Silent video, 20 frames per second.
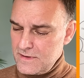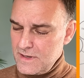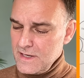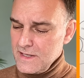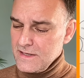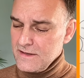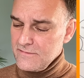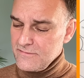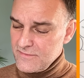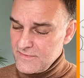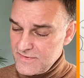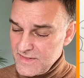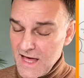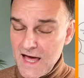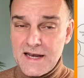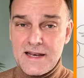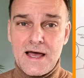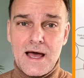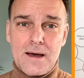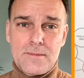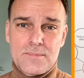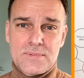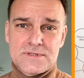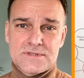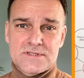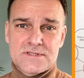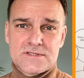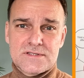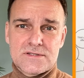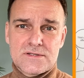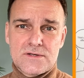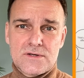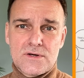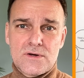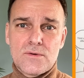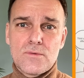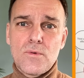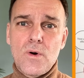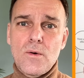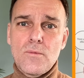And if that happens,
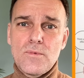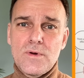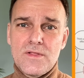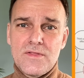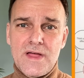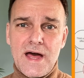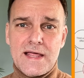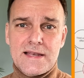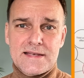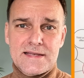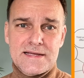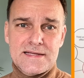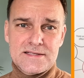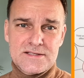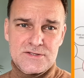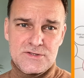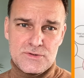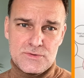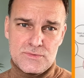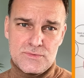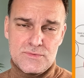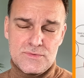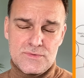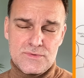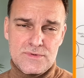what will that lead to?